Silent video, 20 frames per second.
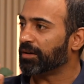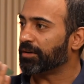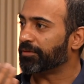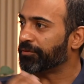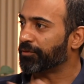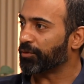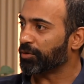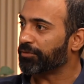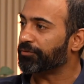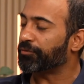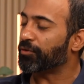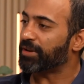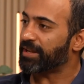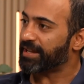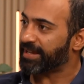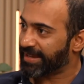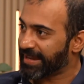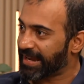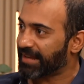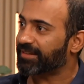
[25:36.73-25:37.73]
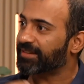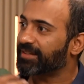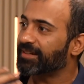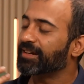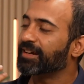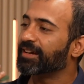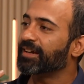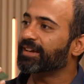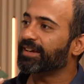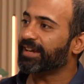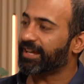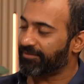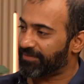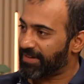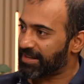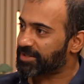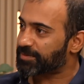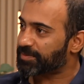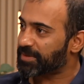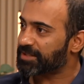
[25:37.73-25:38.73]
fruitfully get
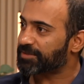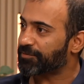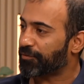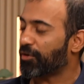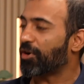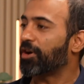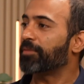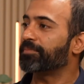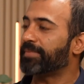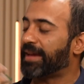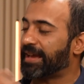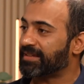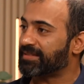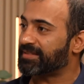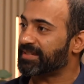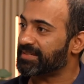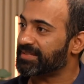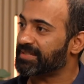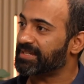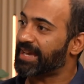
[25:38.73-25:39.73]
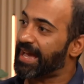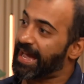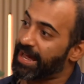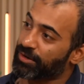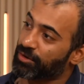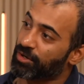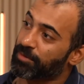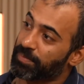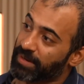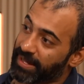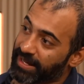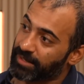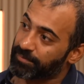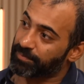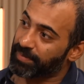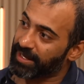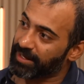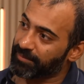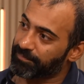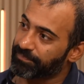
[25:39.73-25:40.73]
investments from XDC and or plug and
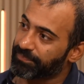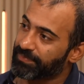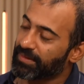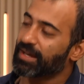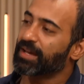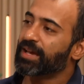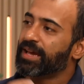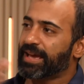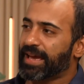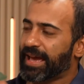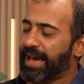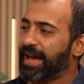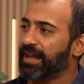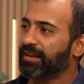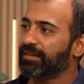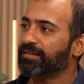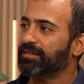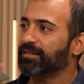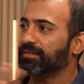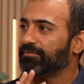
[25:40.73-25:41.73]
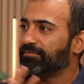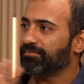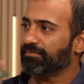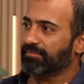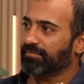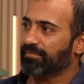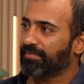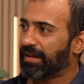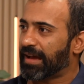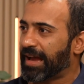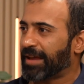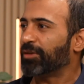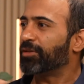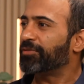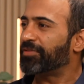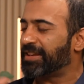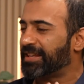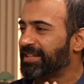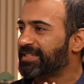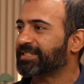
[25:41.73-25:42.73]
play. And I know
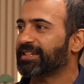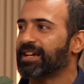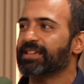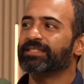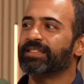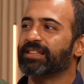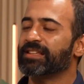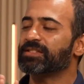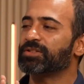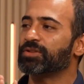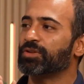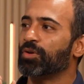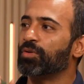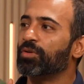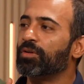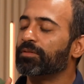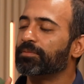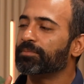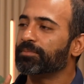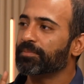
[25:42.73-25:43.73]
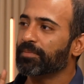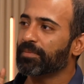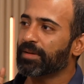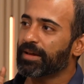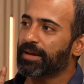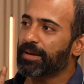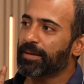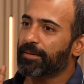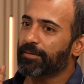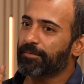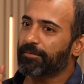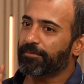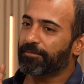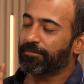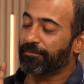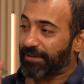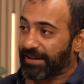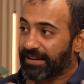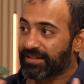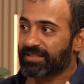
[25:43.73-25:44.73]
we discussed there is no
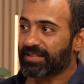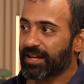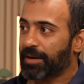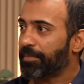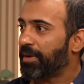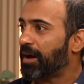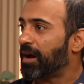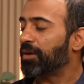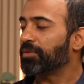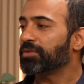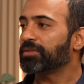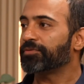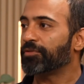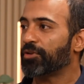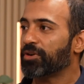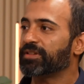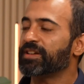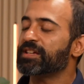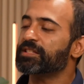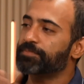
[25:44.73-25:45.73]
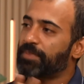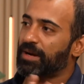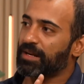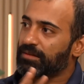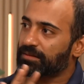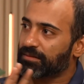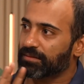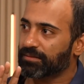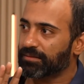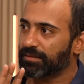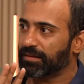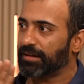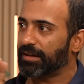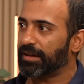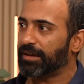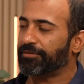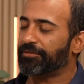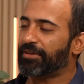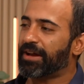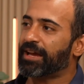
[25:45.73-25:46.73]
fixed amount for this, but
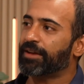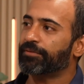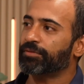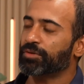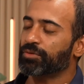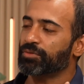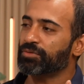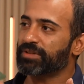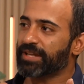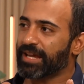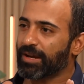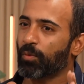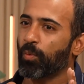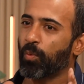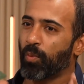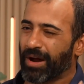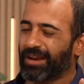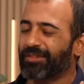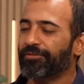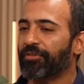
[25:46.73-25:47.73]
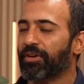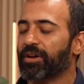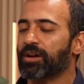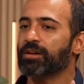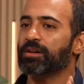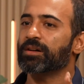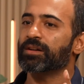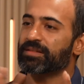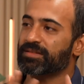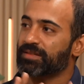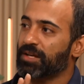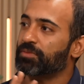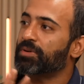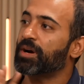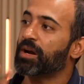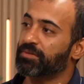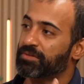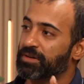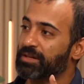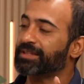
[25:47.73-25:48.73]
if I have to take one figure, it's around
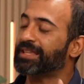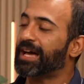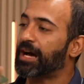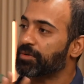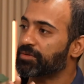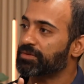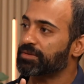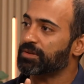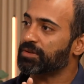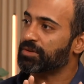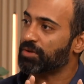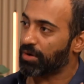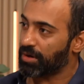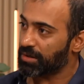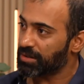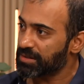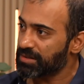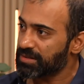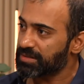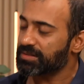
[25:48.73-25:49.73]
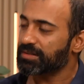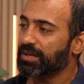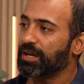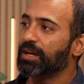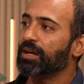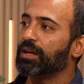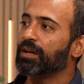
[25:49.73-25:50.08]
$100,000